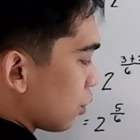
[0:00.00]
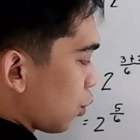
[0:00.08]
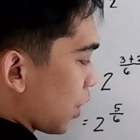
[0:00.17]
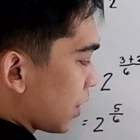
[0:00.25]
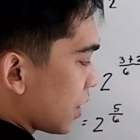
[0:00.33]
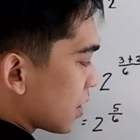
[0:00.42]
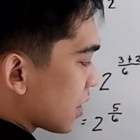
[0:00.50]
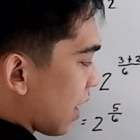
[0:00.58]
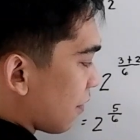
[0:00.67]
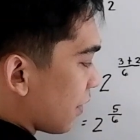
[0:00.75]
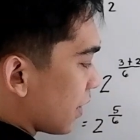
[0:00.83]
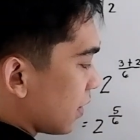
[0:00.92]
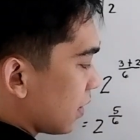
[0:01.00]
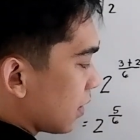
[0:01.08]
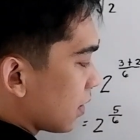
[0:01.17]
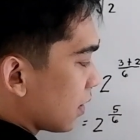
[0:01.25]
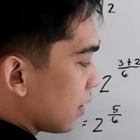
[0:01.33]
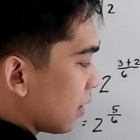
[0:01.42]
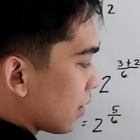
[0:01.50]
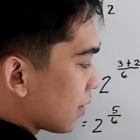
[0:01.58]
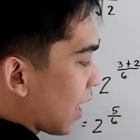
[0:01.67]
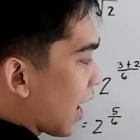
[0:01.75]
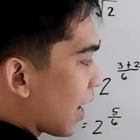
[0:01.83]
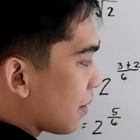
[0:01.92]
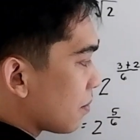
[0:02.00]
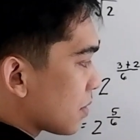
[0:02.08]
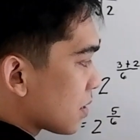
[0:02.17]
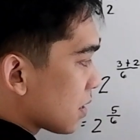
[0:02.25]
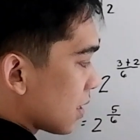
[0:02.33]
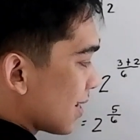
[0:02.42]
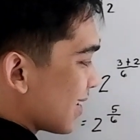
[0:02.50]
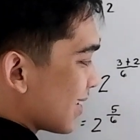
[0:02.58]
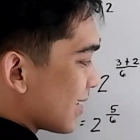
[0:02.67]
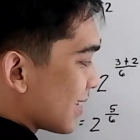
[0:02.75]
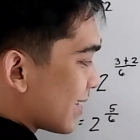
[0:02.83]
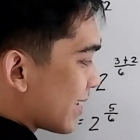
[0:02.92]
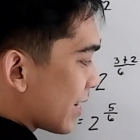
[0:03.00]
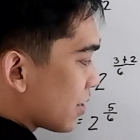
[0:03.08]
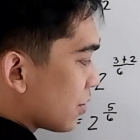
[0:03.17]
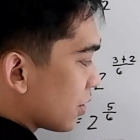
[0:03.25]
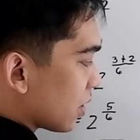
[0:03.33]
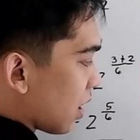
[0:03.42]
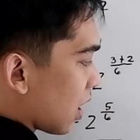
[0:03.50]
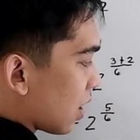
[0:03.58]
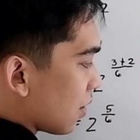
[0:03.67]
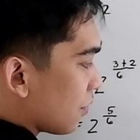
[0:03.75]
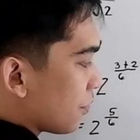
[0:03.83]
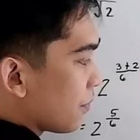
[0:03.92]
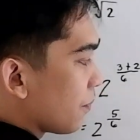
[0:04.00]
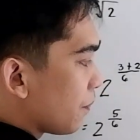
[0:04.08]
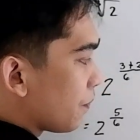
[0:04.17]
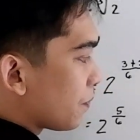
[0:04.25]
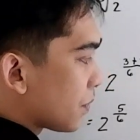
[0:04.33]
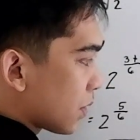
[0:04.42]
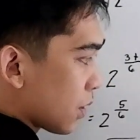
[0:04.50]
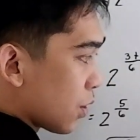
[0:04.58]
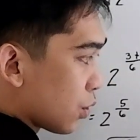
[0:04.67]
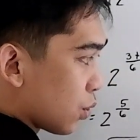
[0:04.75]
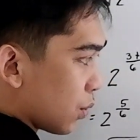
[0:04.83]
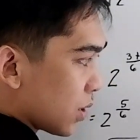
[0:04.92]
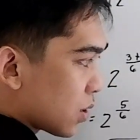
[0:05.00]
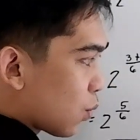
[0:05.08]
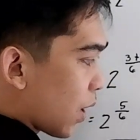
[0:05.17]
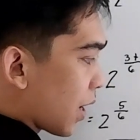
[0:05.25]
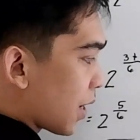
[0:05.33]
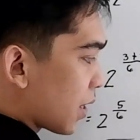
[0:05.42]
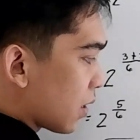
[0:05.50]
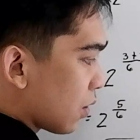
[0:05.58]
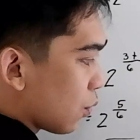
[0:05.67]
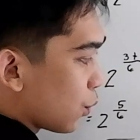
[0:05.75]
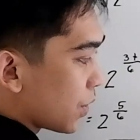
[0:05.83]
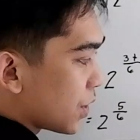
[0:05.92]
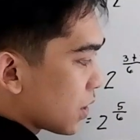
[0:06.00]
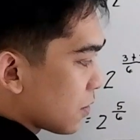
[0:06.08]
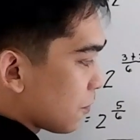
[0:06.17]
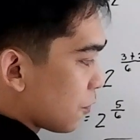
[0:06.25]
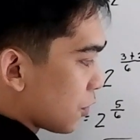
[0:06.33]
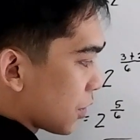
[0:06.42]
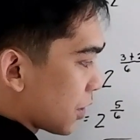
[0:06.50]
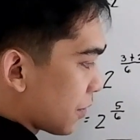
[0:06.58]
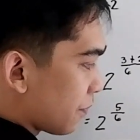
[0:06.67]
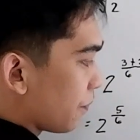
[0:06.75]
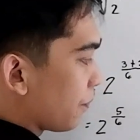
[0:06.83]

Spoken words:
27 times 6 root of 2 squared, which is 4.